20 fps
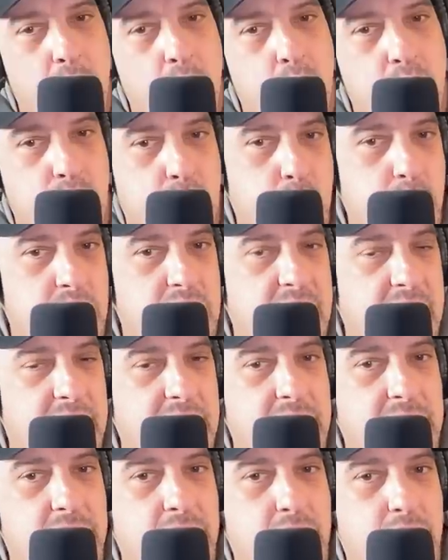was
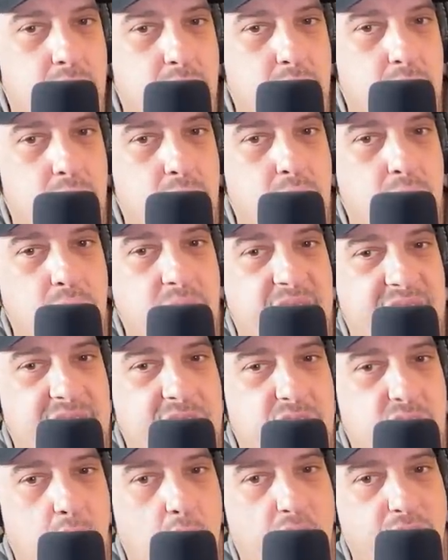related to
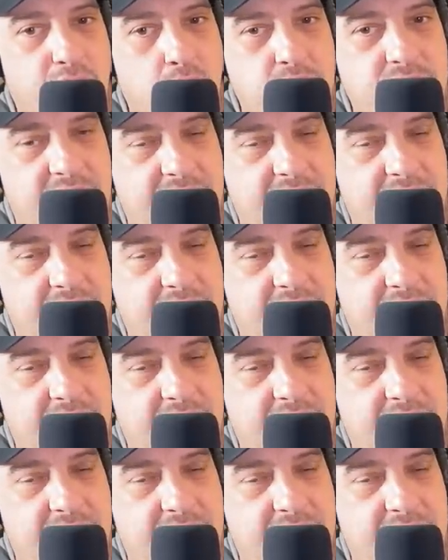Nicky Scarfo